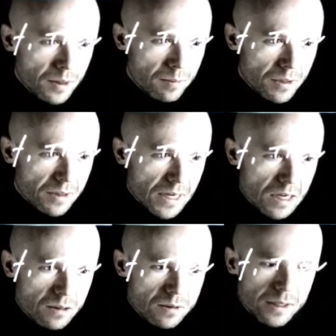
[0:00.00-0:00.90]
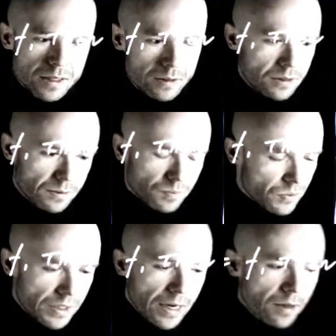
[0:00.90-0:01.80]
But now it's
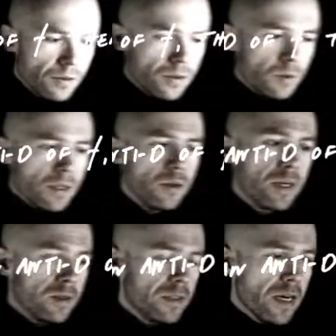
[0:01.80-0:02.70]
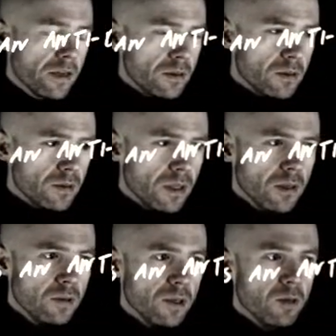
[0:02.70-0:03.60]
seconds. We can do it in seconds. Yeah,
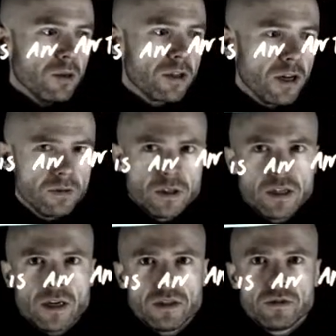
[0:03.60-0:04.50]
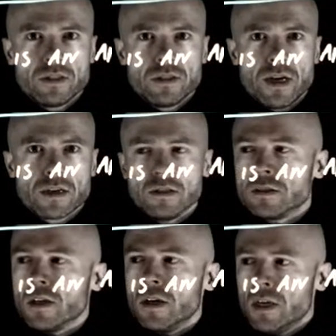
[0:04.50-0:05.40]
we can recover the answer in seconds
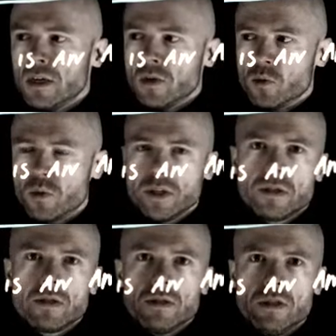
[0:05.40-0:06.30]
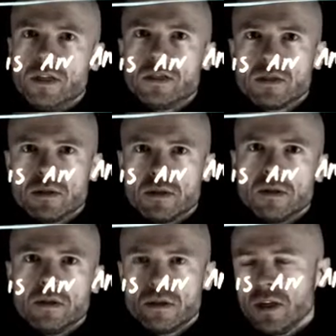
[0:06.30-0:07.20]
with this
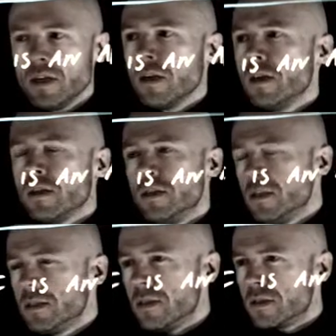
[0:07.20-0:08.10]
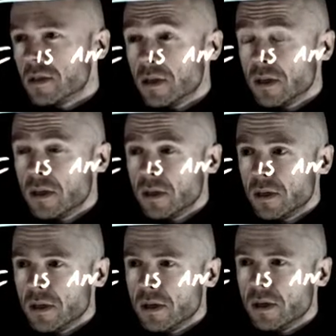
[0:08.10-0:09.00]
thing here. This is
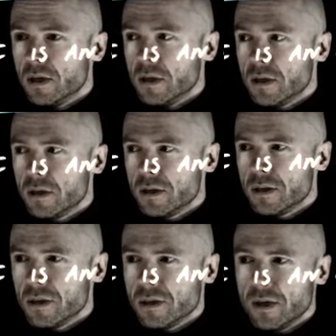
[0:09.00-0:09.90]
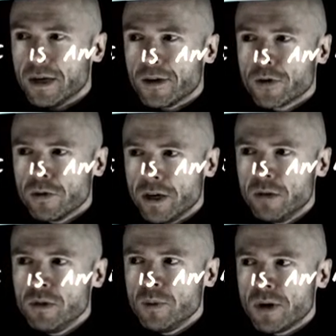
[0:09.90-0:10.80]
an
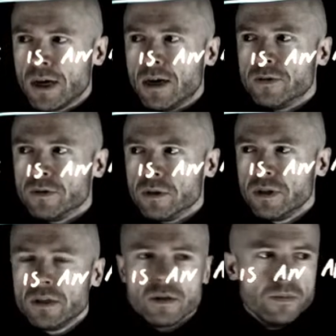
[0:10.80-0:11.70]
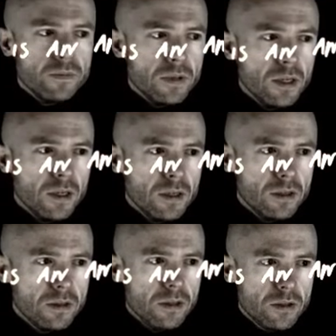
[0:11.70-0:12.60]
incredibly powerful theorem.
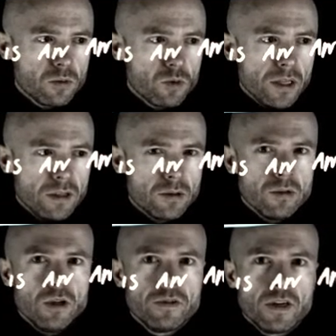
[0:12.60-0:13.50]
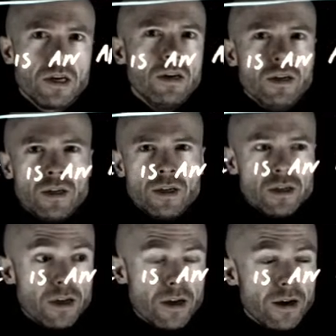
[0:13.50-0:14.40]
This renders all of our
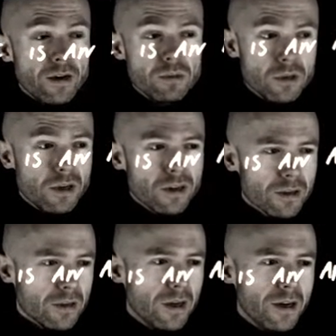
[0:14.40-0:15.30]
hard work